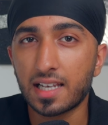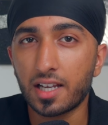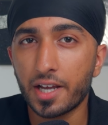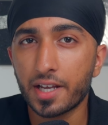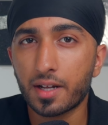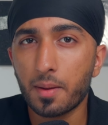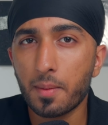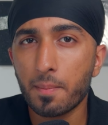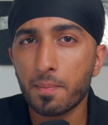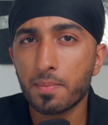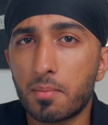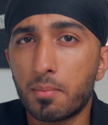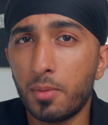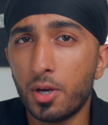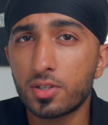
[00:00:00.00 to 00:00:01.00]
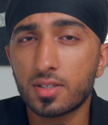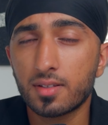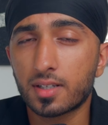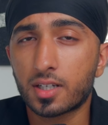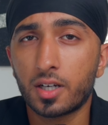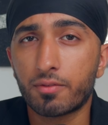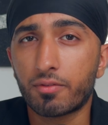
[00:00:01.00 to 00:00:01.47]
like, most of
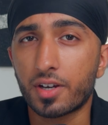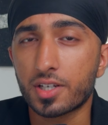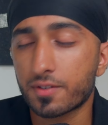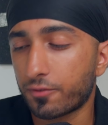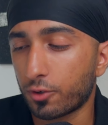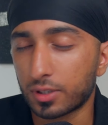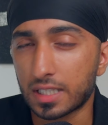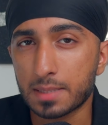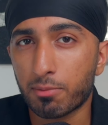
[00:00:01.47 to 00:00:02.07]
the coverage for this